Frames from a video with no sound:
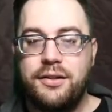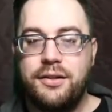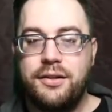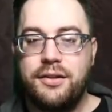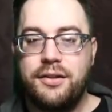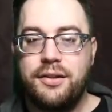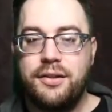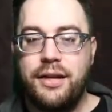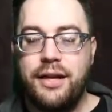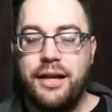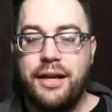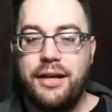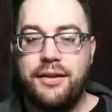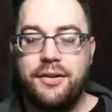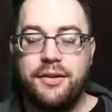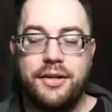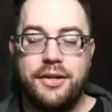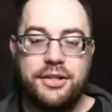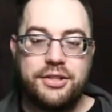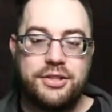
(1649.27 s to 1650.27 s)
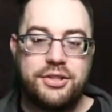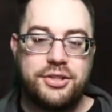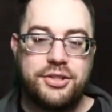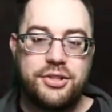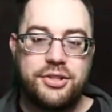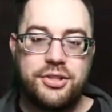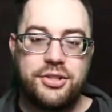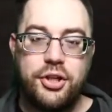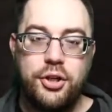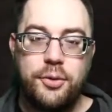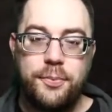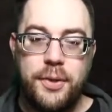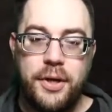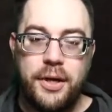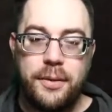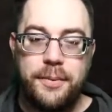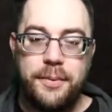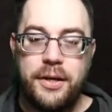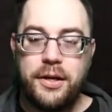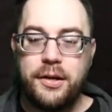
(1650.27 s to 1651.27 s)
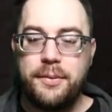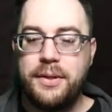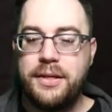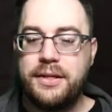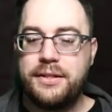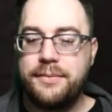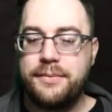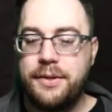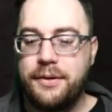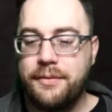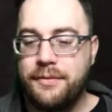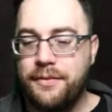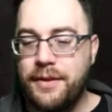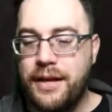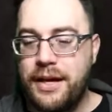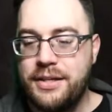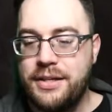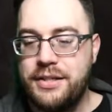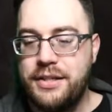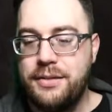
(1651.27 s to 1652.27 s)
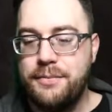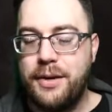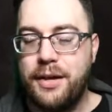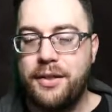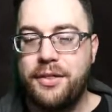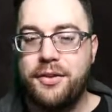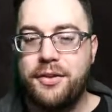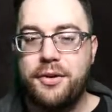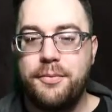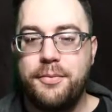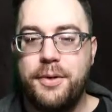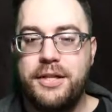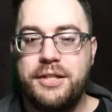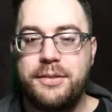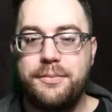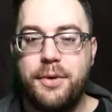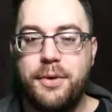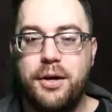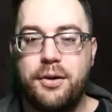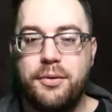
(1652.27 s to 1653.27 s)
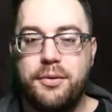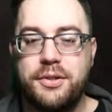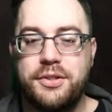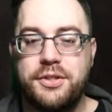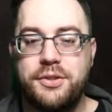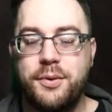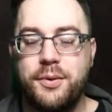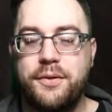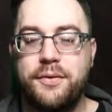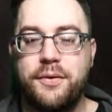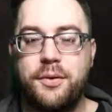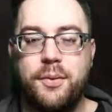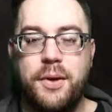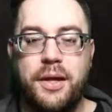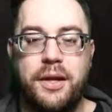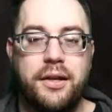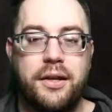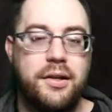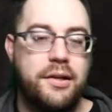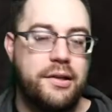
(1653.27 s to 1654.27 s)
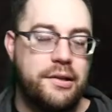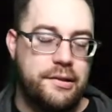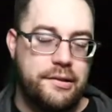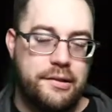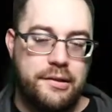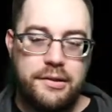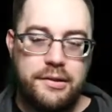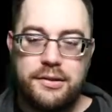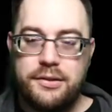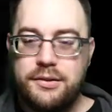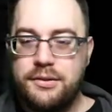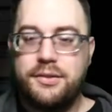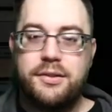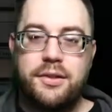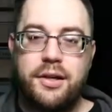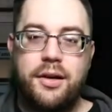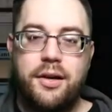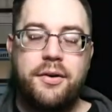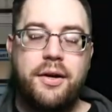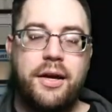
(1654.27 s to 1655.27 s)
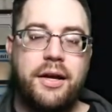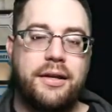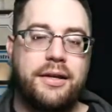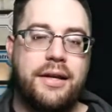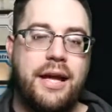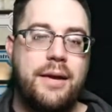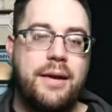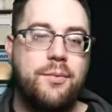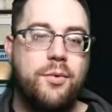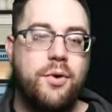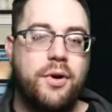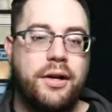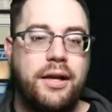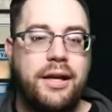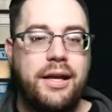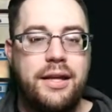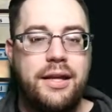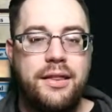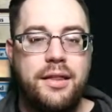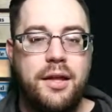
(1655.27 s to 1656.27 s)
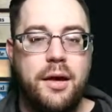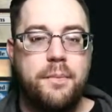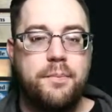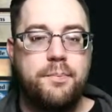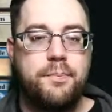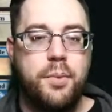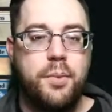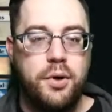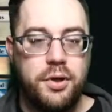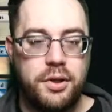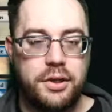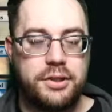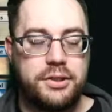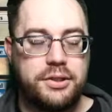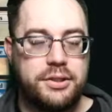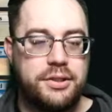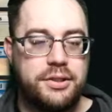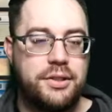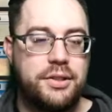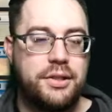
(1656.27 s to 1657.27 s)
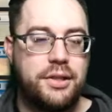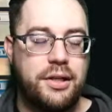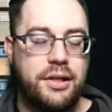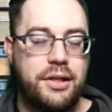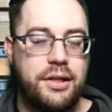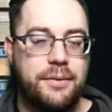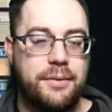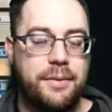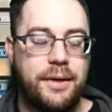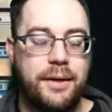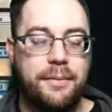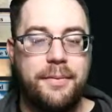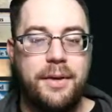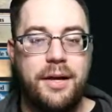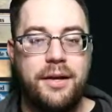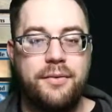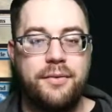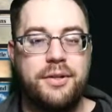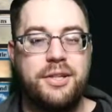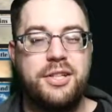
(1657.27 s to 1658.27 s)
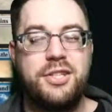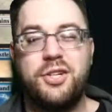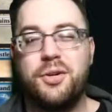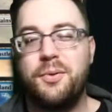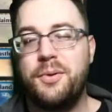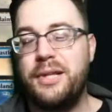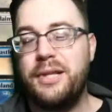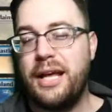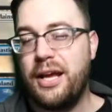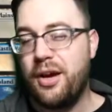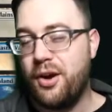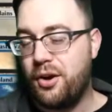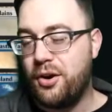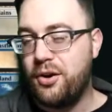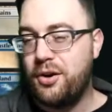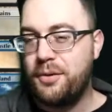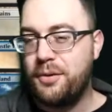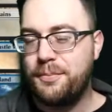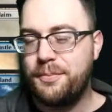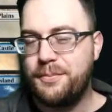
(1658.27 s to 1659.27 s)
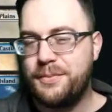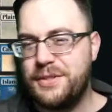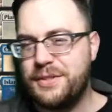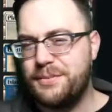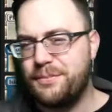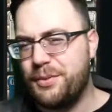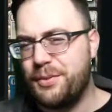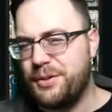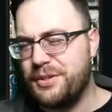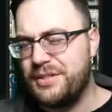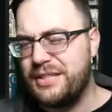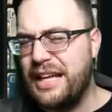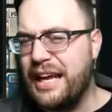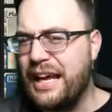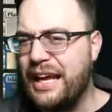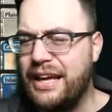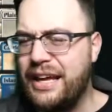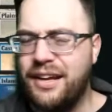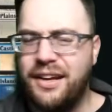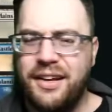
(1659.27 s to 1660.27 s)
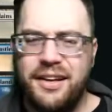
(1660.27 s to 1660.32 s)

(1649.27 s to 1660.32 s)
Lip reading: And they're gonna scoop it up here because I'm gonna flash in my 3rd Brazen Borrower and swing for the win. All right, game 1 in the books. I'm not really sure what they are per se.